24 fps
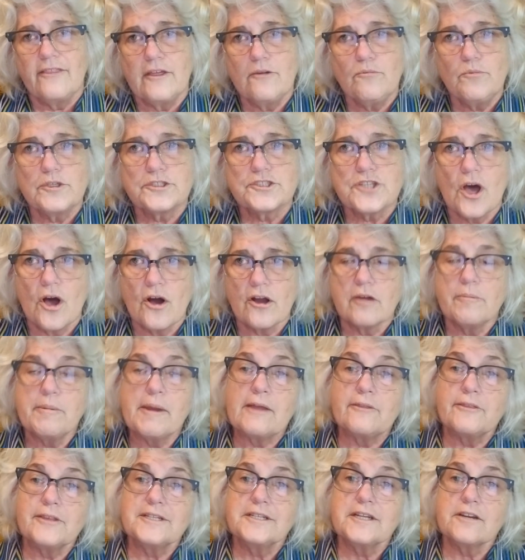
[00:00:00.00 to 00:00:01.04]
then we'll talk
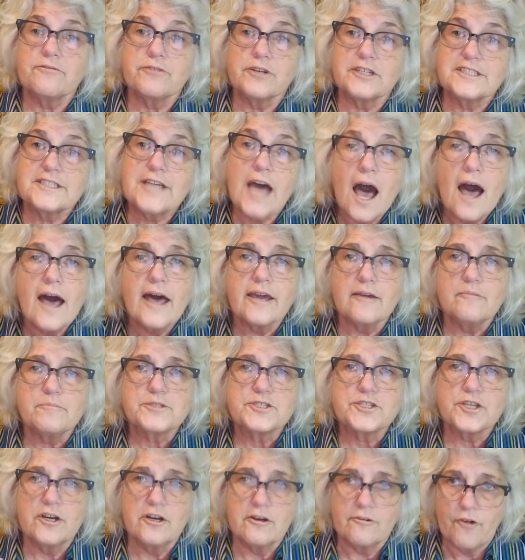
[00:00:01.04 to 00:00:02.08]
about the different
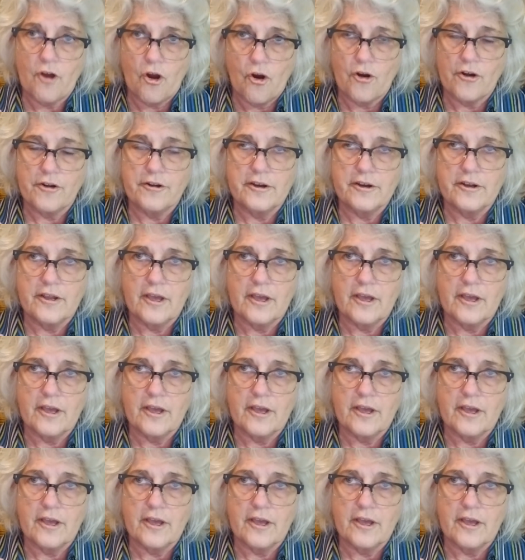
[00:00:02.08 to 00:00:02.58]
types of art